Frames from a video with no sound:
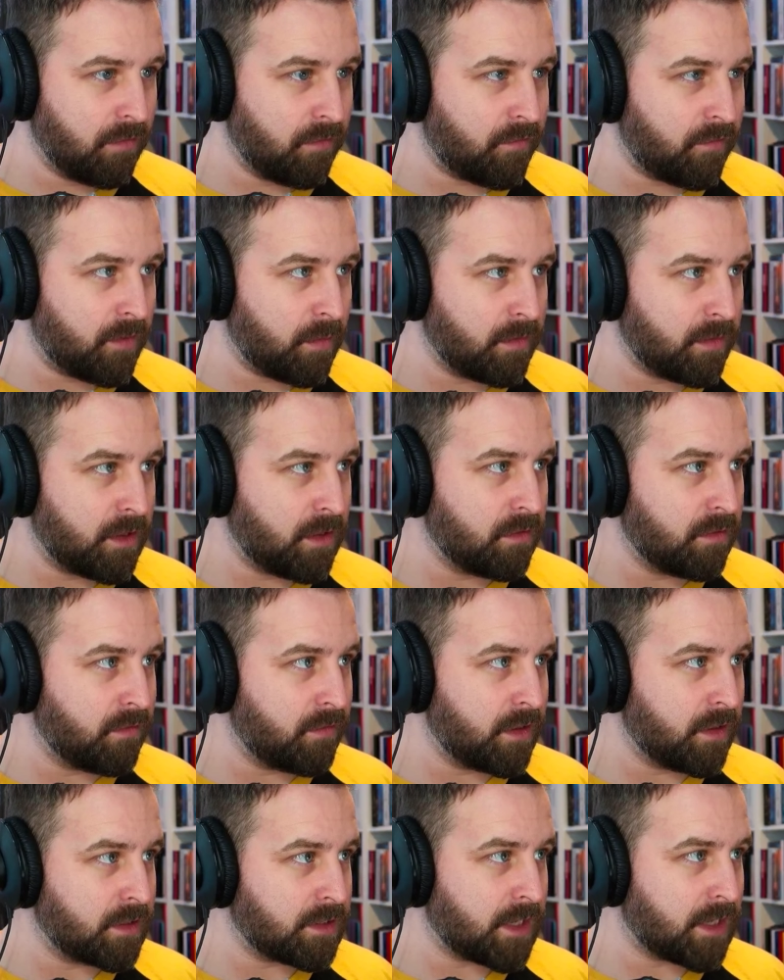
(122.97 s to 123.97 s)
from the
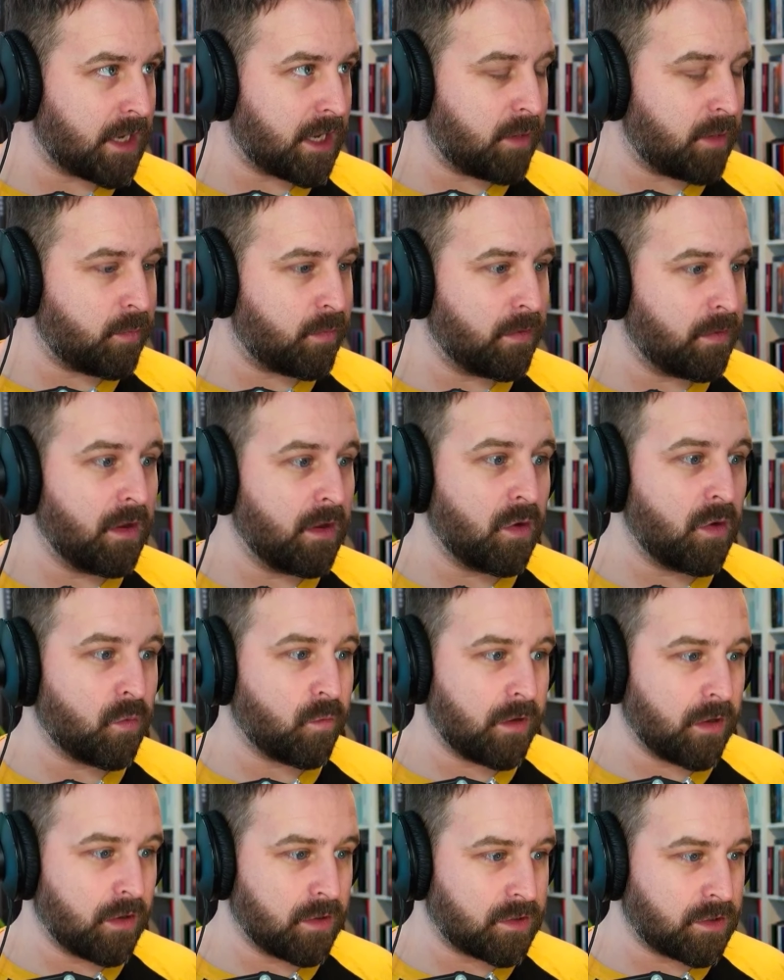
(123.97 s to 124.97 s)
Universe app.
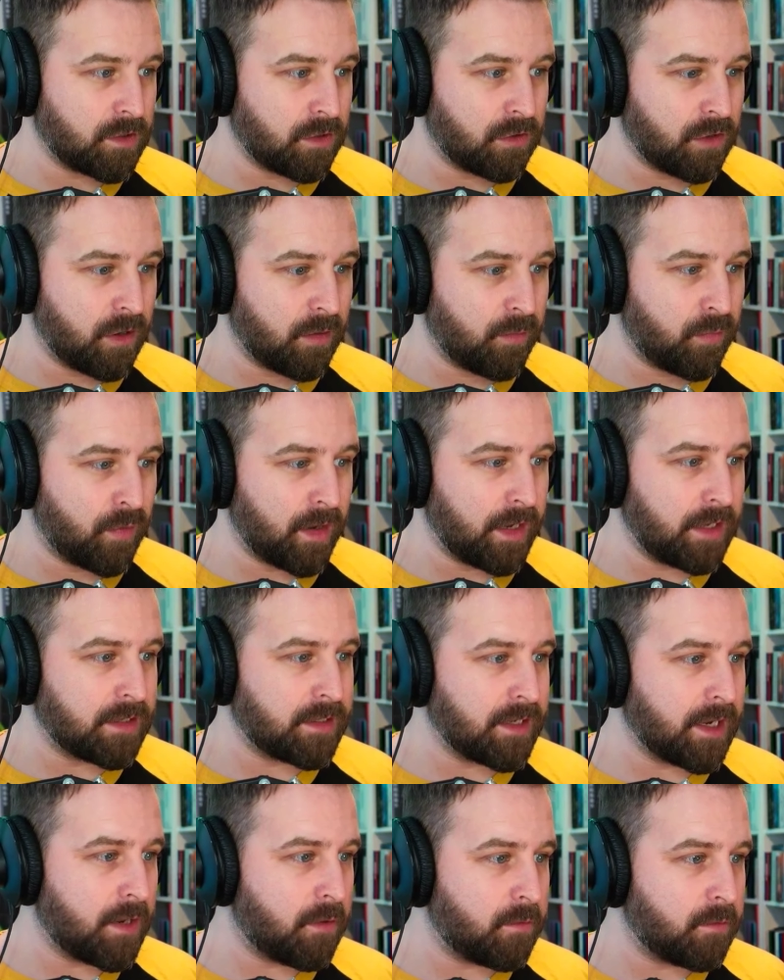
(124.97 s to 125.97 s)
We also got a
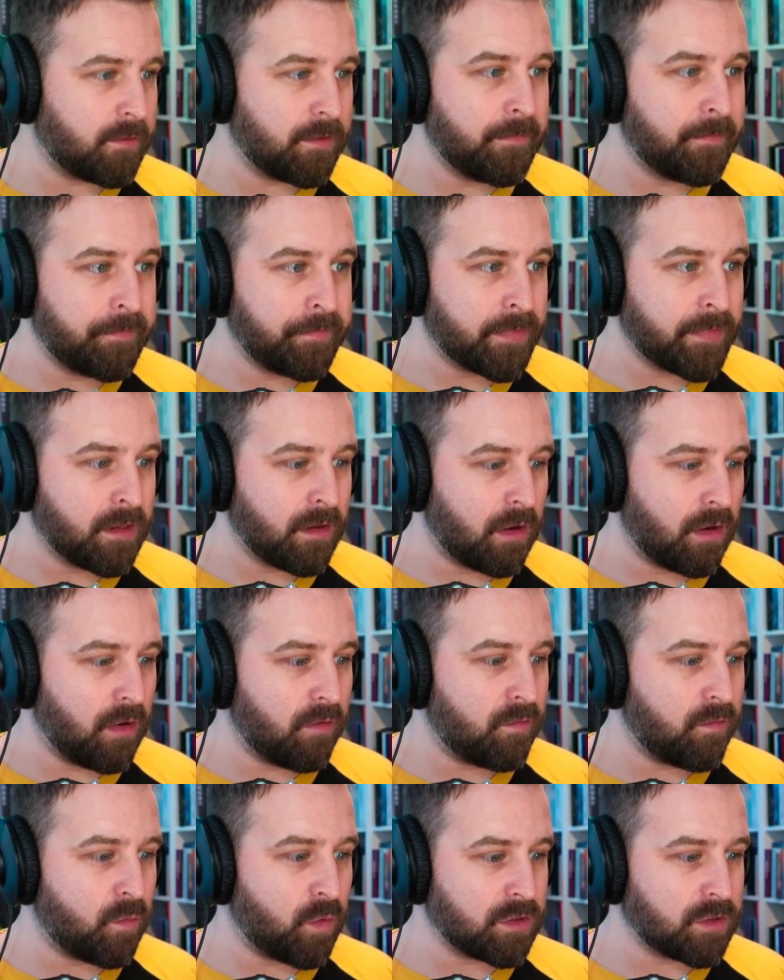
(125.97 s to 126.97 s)
breakdown
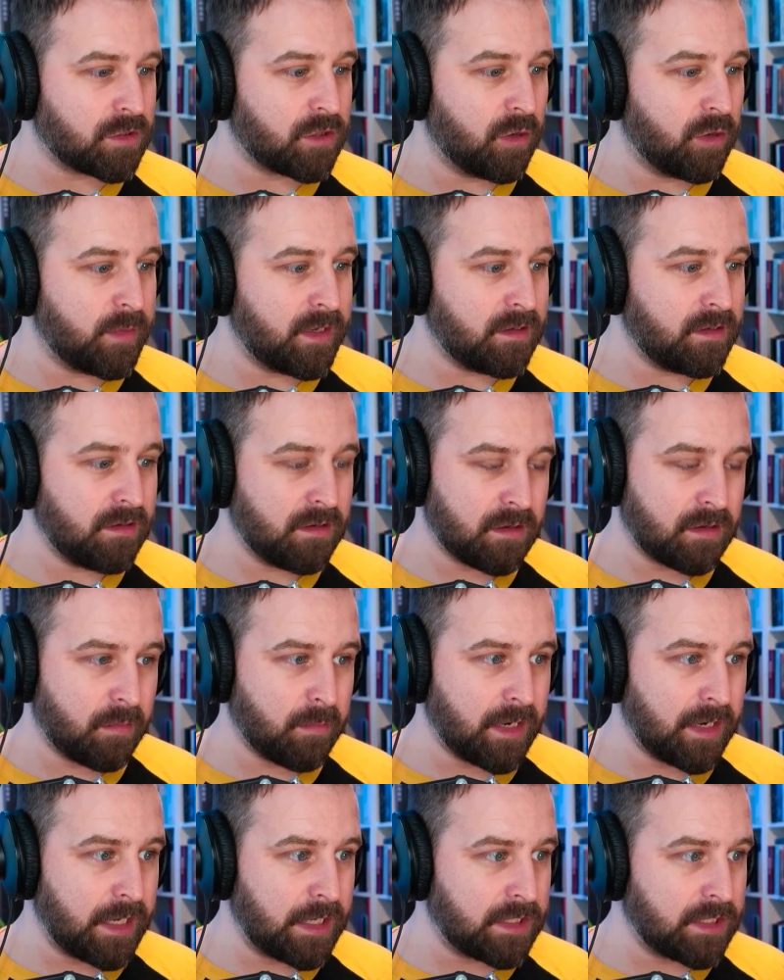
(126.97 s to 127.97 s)
of what's coming, a
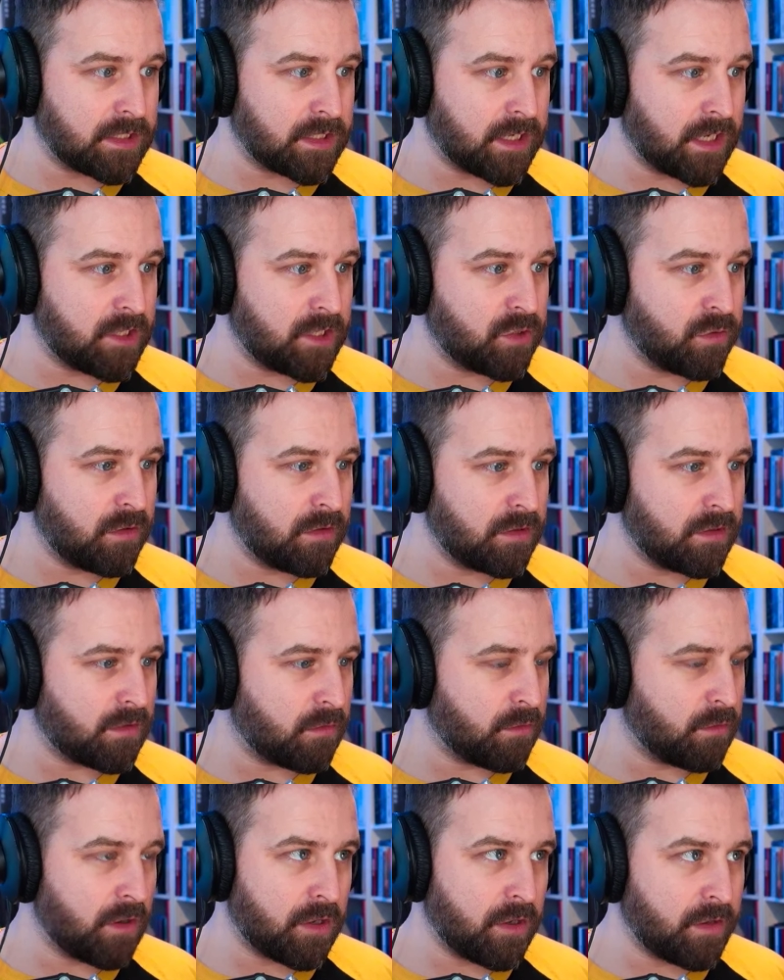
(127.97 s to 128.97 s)
mini little schedule. So
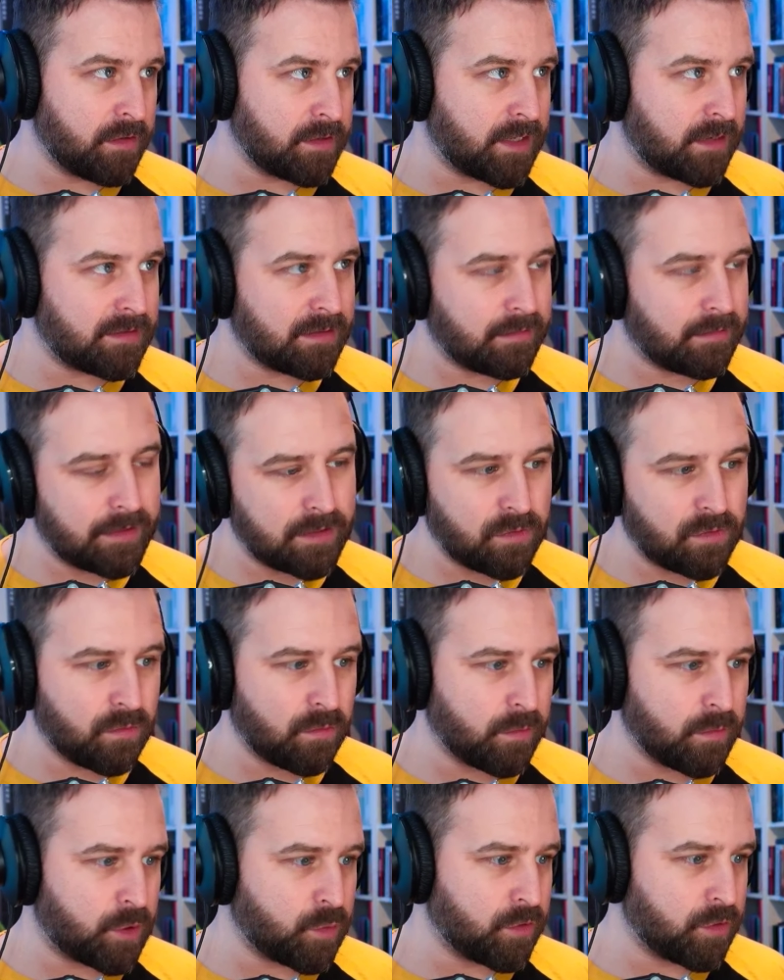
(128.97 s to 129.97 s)
we've got a concept image,
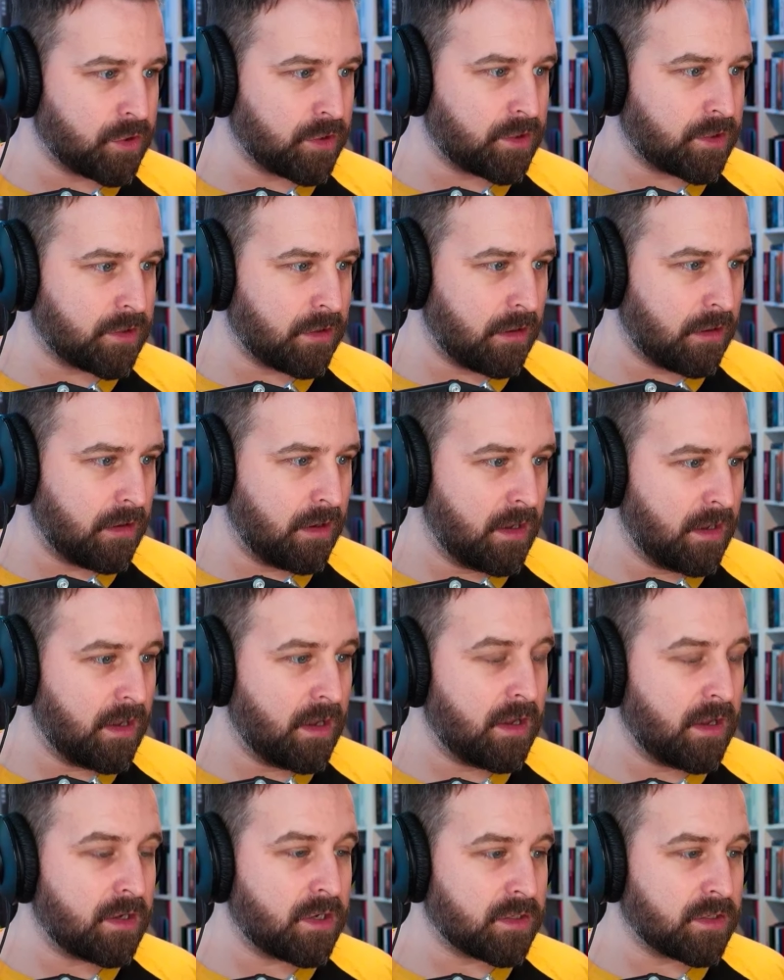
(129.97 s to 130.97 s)
which we just saw,
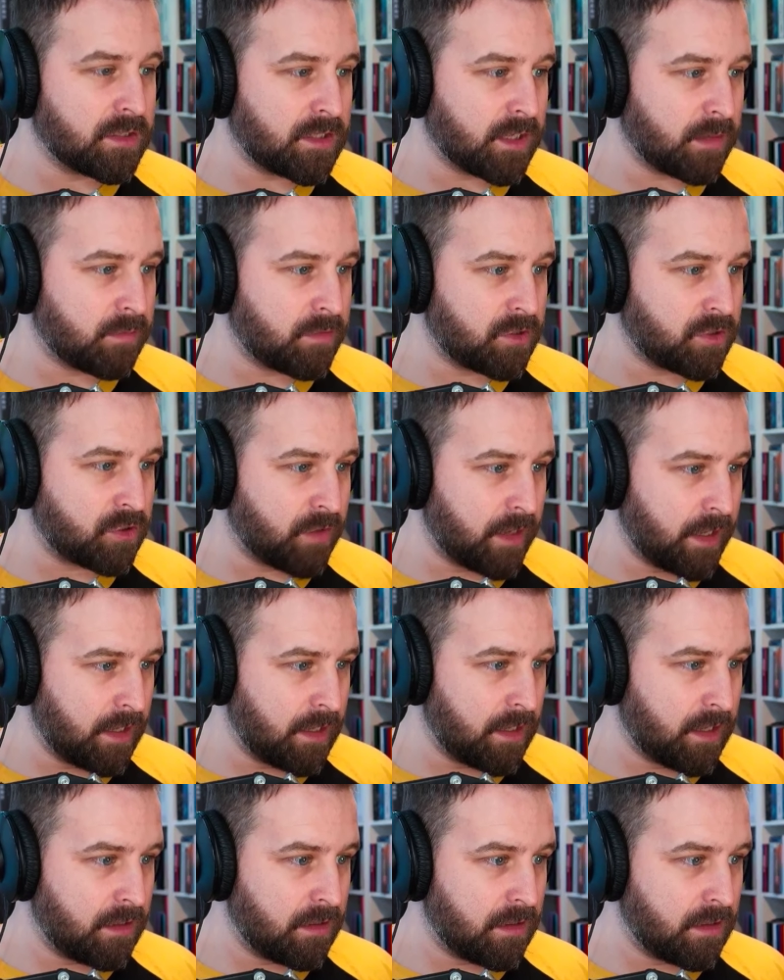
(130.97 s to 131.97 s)
concept
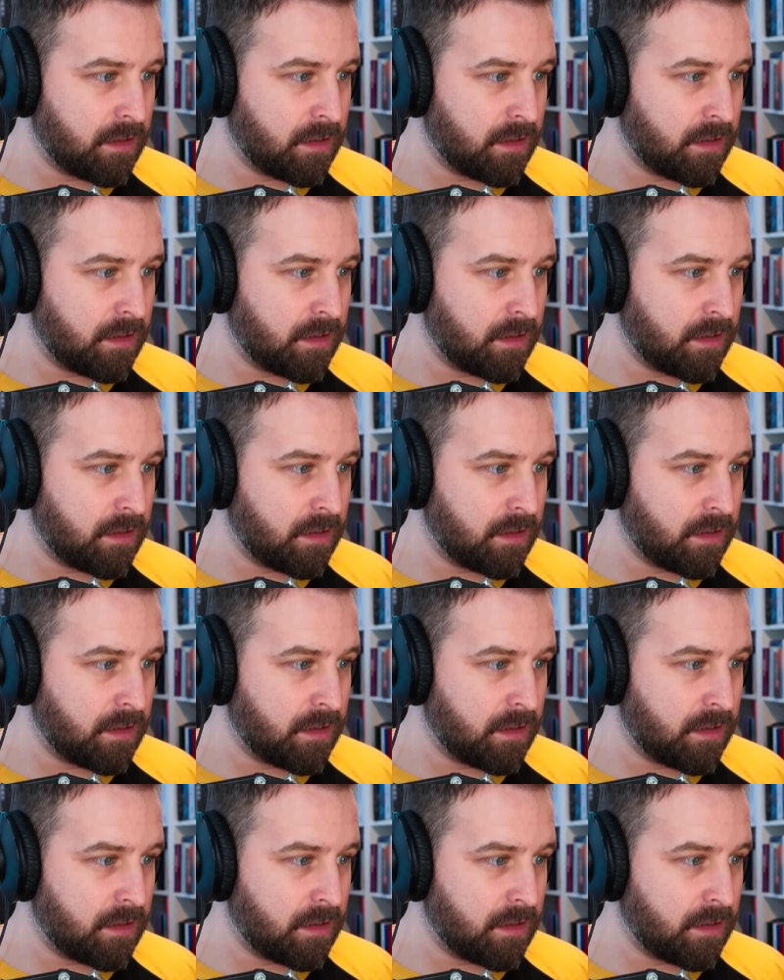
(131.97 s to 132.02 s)
trailer.